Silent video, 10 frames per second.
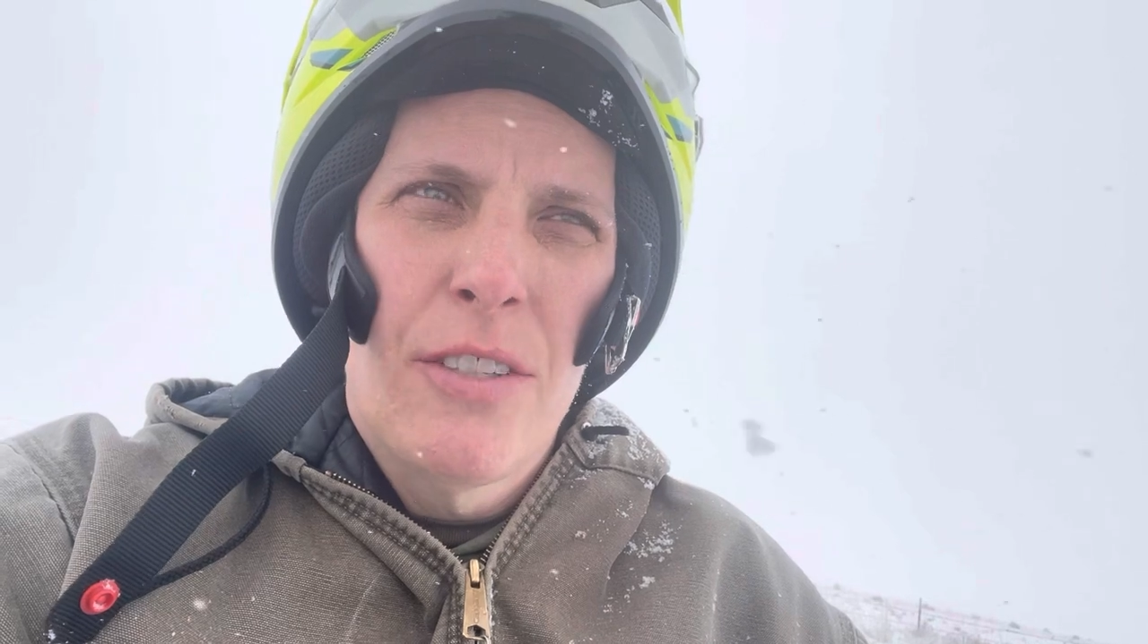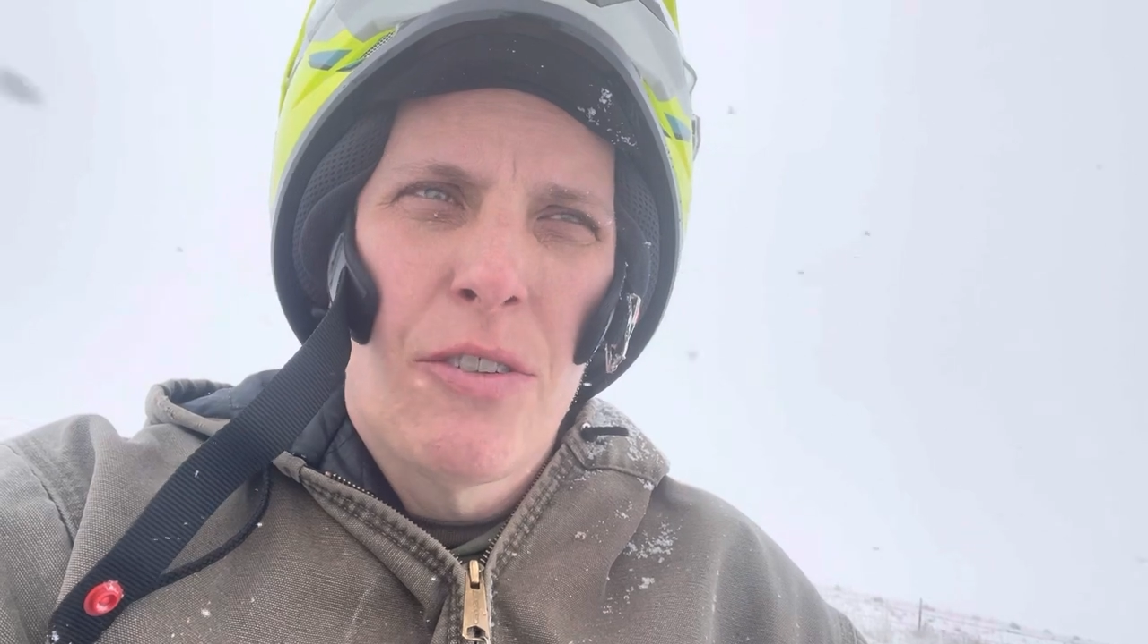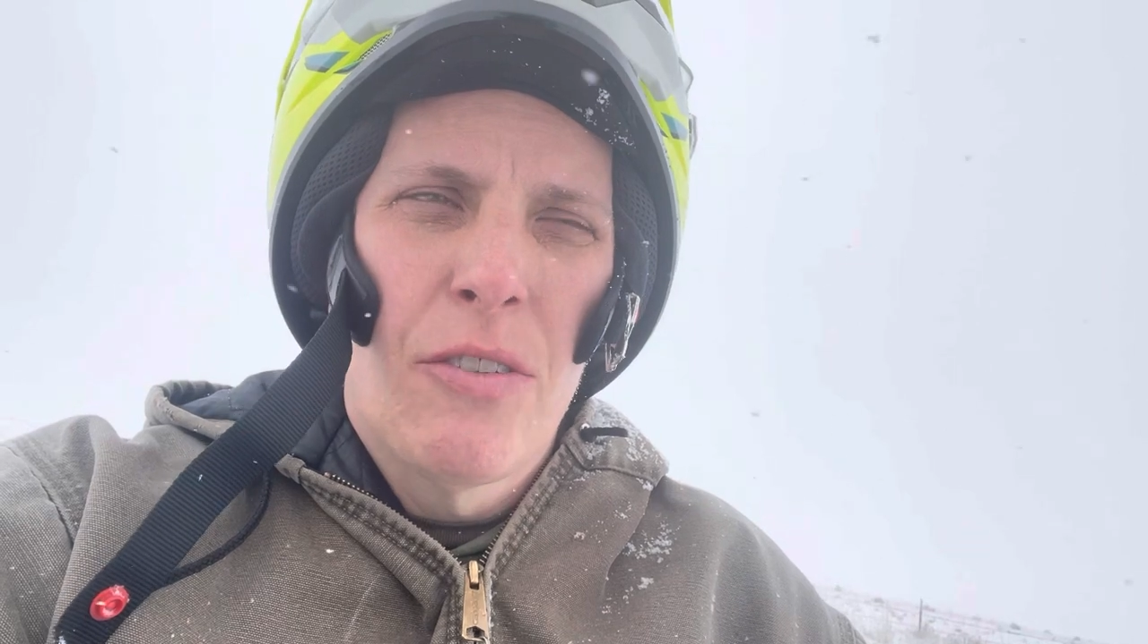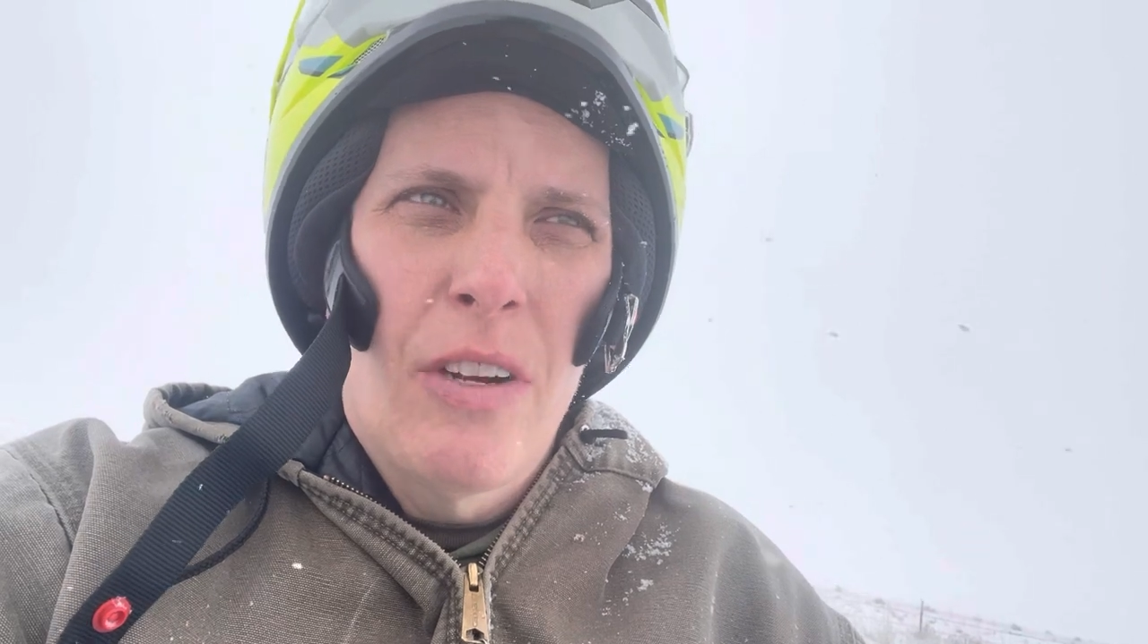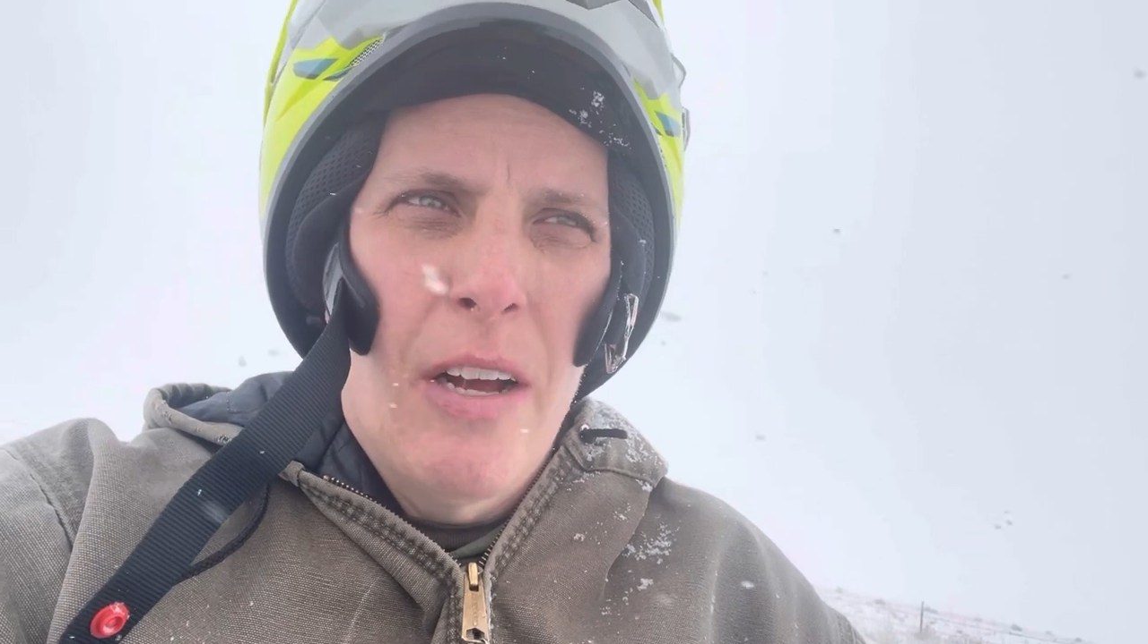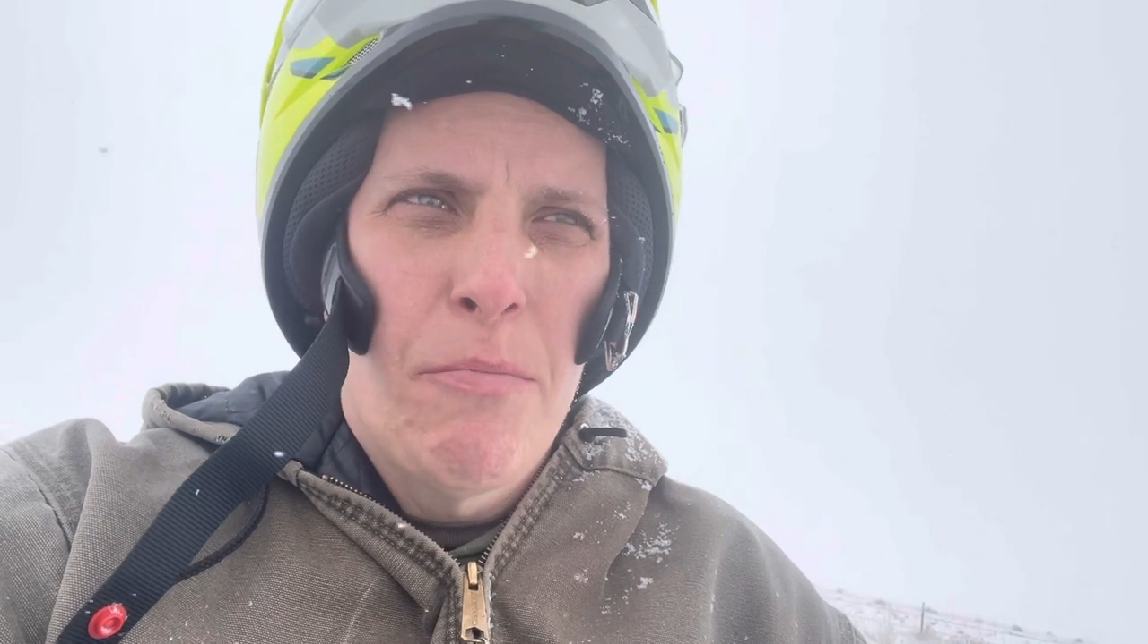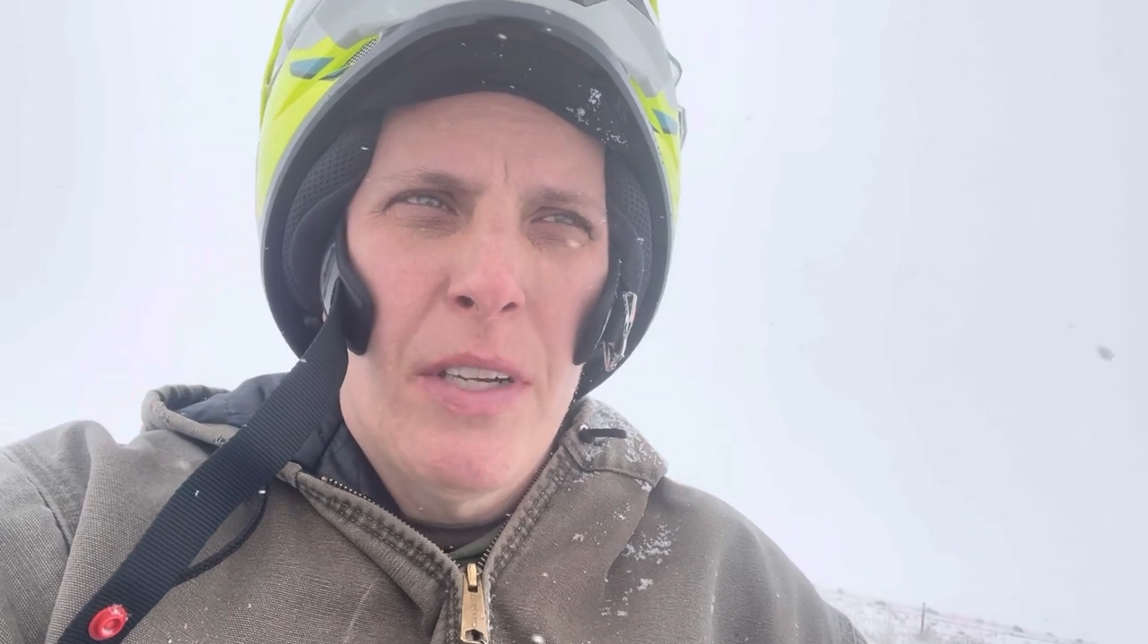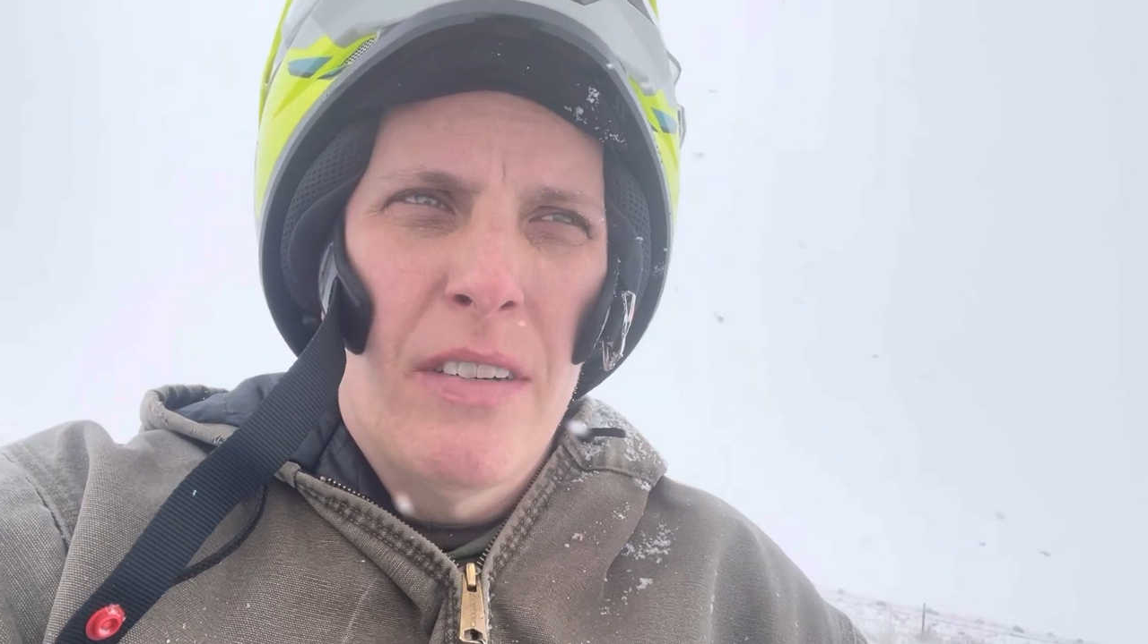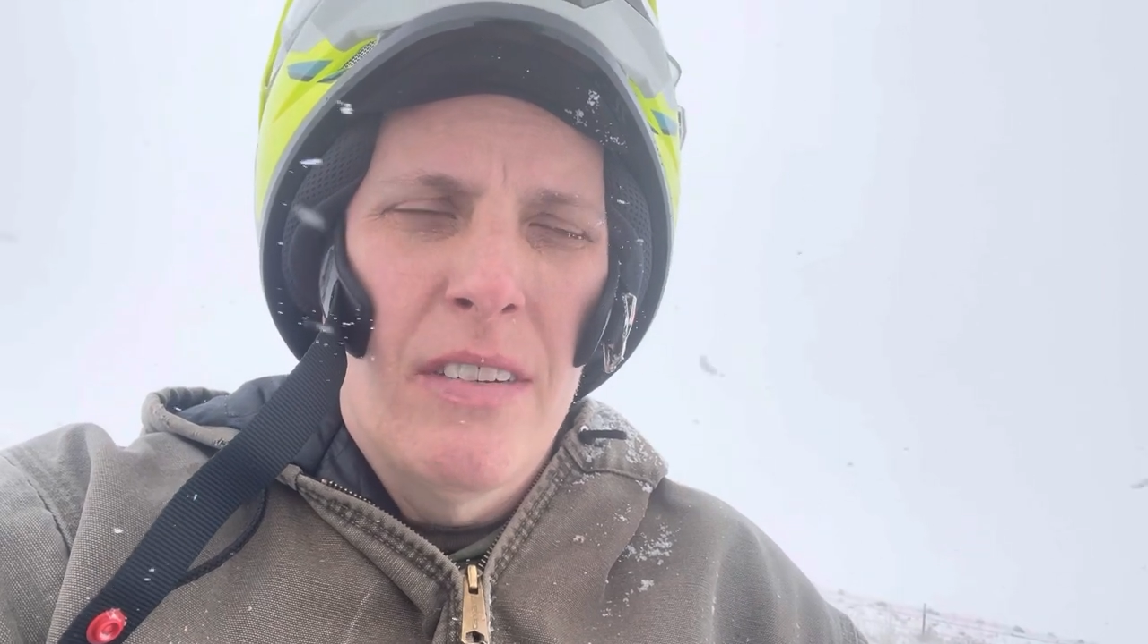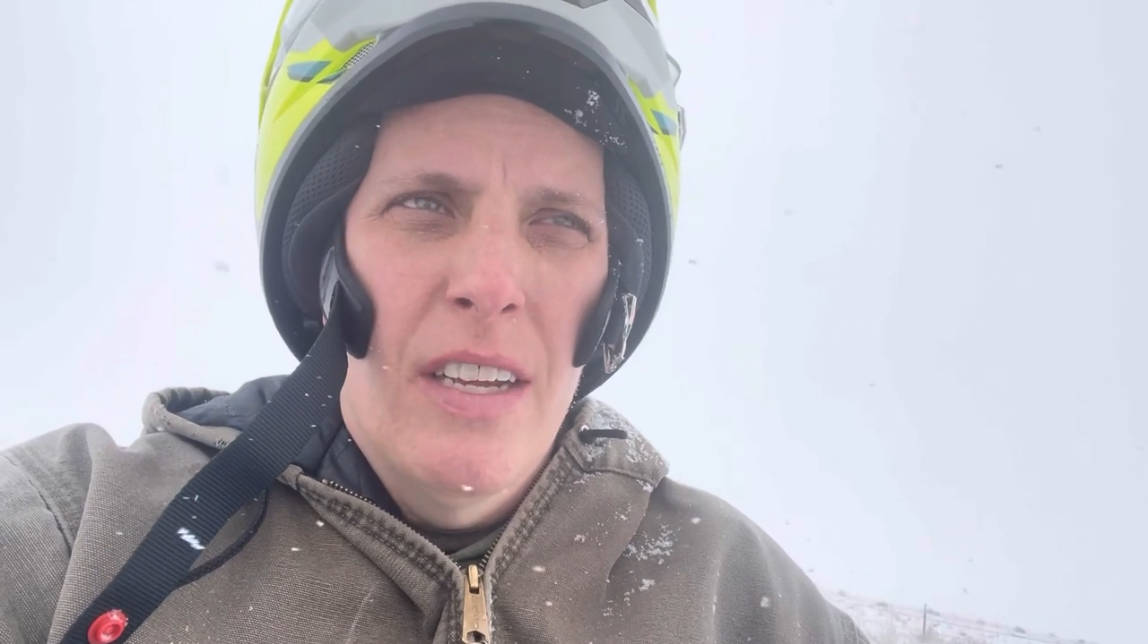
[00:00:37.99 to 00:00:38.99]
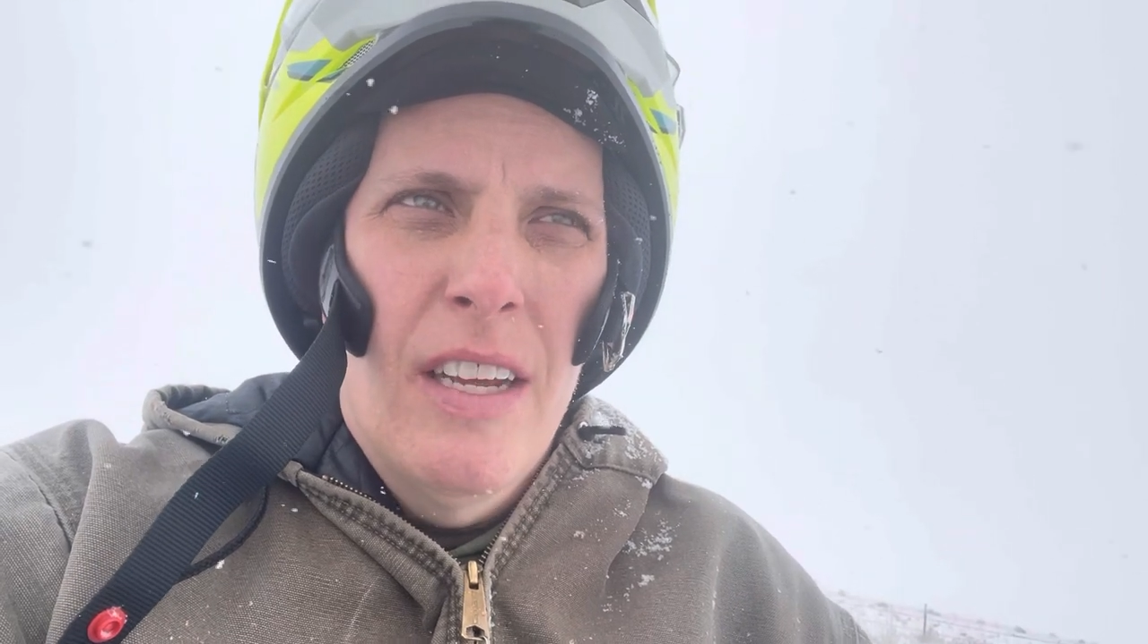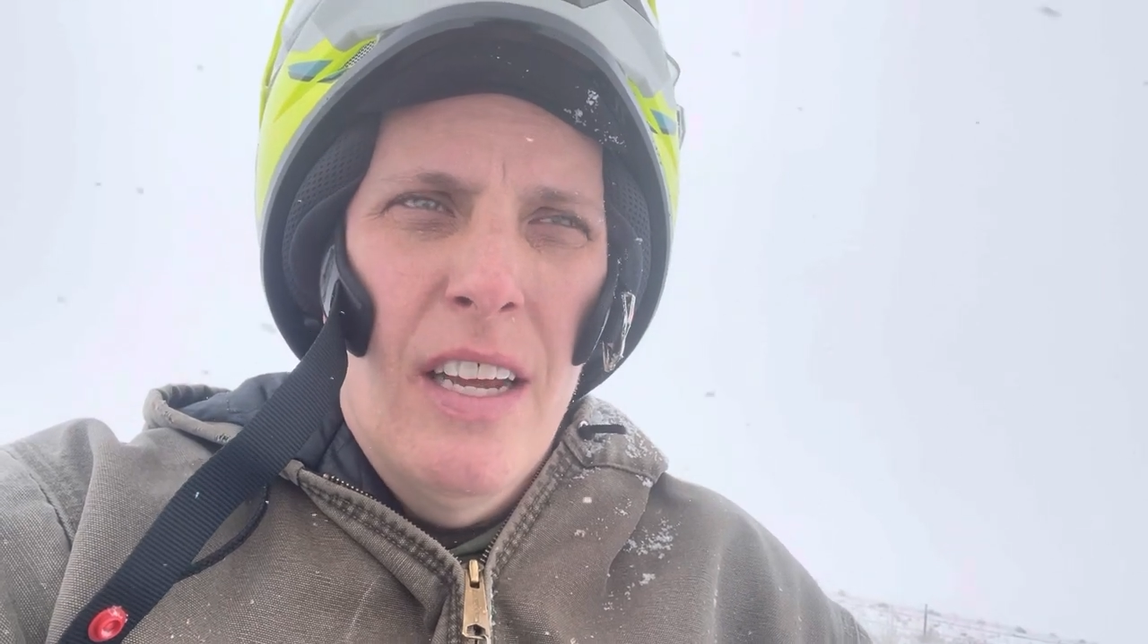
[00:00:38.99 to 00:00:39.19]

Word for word: screwed up and